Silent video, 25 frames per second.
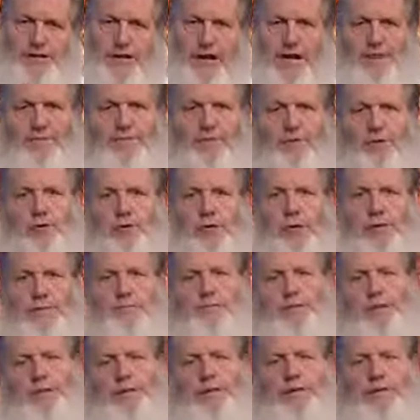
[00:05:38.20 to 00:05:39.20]
is to have the
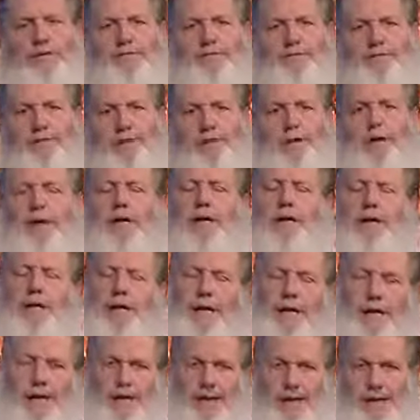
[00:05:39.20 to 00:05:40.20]
correct belief,
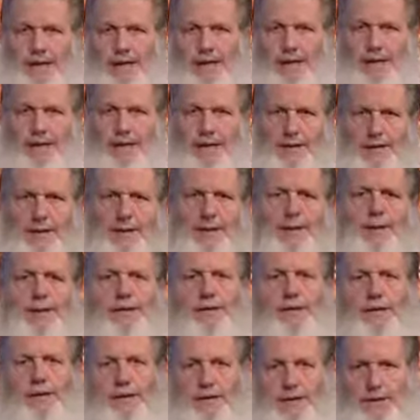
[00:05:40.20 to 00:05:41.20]
La ilaha
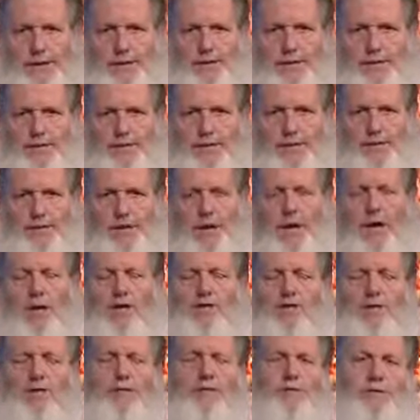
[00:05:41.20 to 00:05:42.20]
illallah.
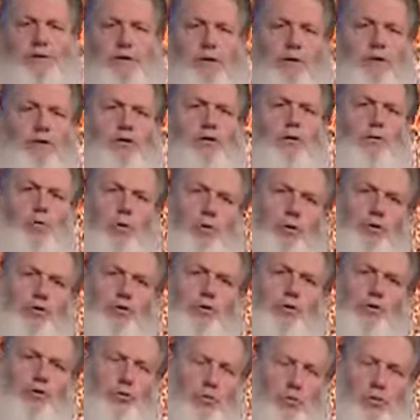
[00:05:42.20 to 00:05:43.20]
There is none
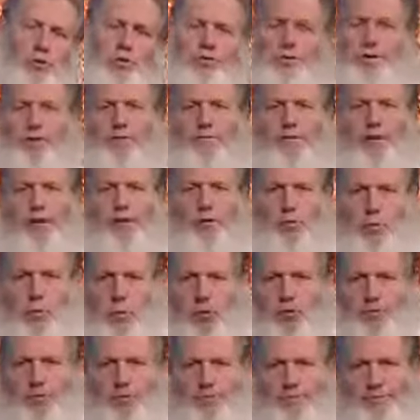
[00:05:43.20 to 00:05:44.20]
worthy of our
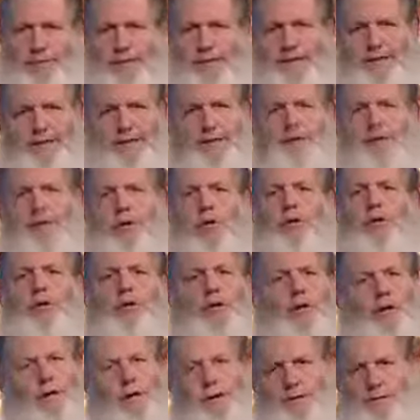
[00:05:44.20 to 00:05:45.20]
worship except
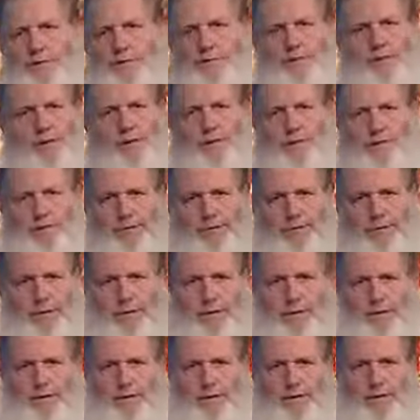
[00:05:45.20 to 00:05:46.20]
only Allah subhanahu wa
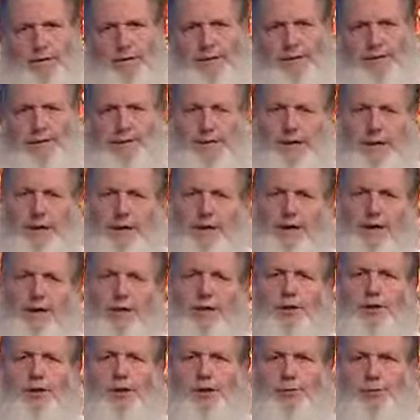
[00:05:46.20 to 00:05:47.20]
ta'ala. God
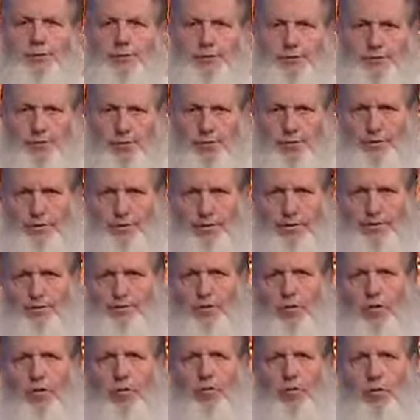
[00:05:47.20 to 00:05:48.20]
alone is worthy
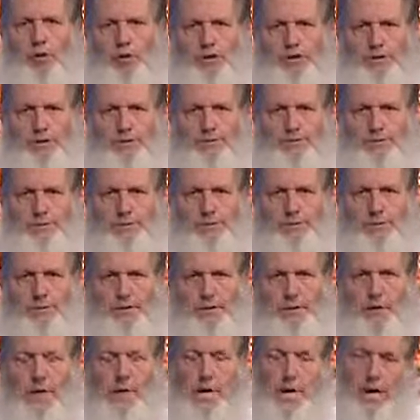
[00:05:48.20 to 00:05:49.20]
of all worship.
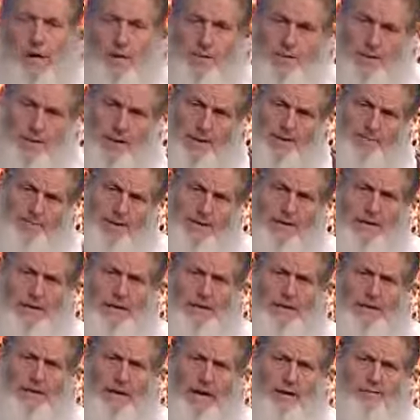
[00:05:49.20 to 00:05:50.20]
And then
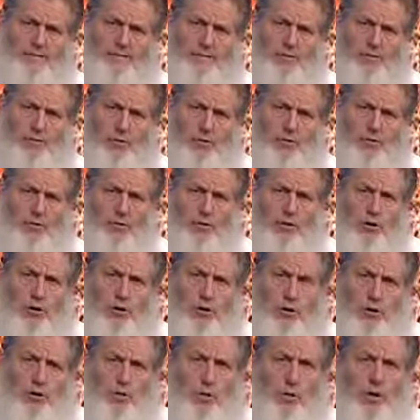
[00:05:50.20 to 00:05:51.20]
immediately after, though,
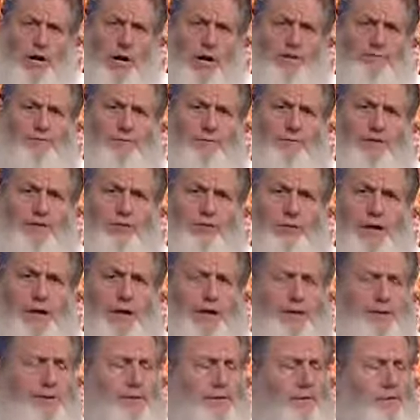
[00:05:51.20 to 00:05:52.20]
we have to do
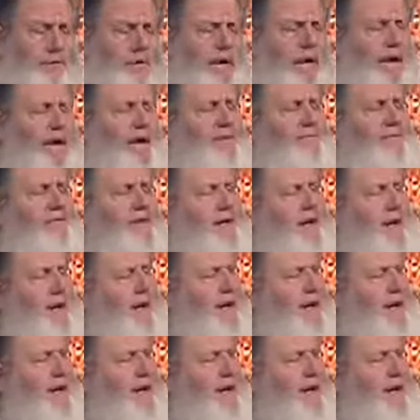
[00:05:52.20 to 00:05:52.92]
what? We have